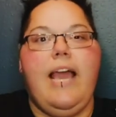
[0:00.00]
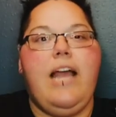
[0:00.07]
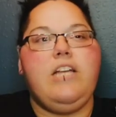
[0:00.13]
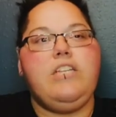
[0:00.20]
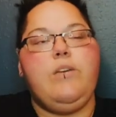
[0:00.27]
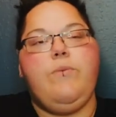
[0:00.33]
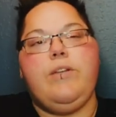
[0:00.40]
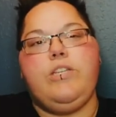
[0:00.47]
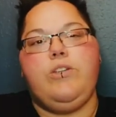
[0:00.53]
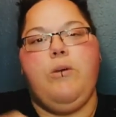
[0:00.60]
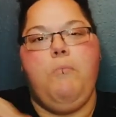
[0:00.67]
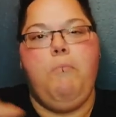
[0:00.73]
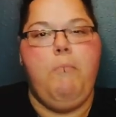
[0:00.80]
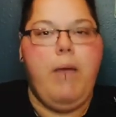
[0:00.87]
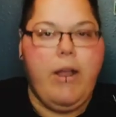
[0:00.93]
actually went to
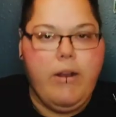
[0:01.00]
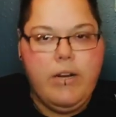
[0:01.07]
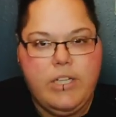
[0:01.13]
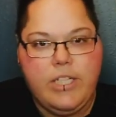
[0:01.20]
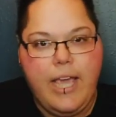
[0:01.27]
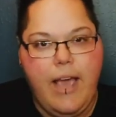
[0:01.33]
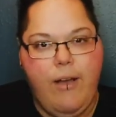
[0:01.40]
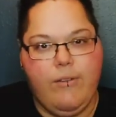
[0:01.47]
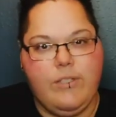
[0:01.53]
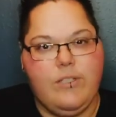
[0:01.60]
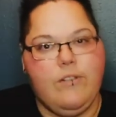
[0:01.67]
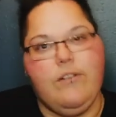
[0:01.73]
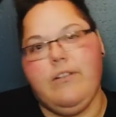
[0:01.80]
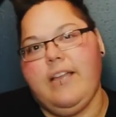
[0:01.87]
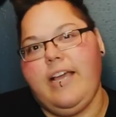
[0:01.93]
a marriage
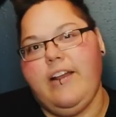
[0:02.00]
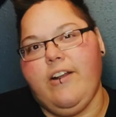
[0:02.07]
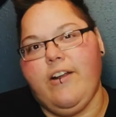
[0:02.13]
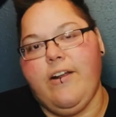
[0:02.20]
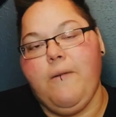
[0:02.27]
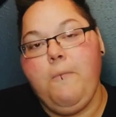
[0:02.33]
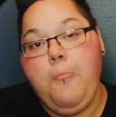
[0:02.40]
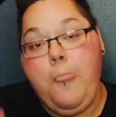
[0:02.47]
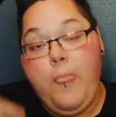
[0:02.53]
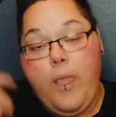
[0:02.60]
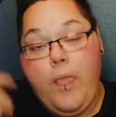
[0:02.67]
counselor later,